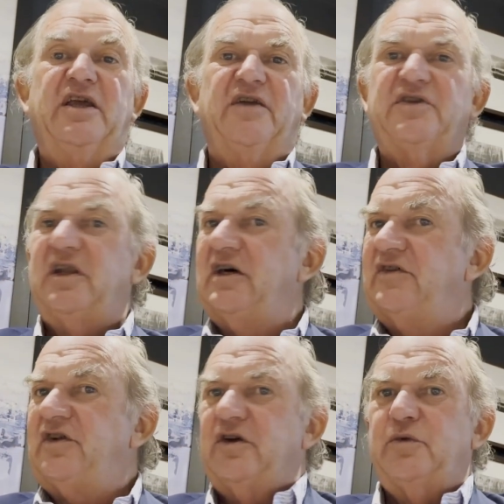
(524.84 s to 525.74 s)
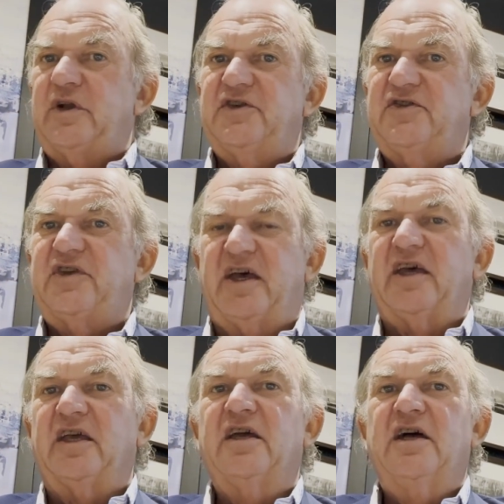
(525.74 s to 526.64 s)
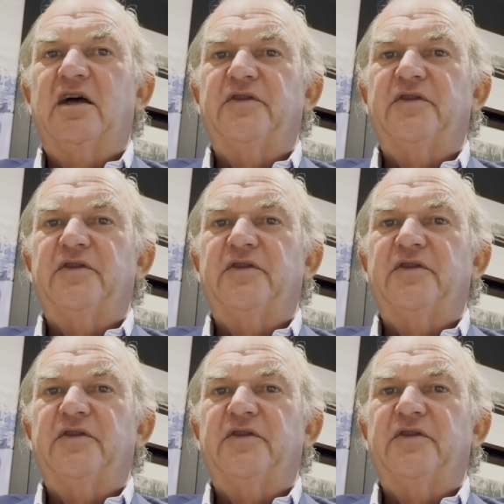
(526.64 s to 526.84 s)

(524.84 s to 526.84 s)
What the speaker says: underlines a lot of what I say,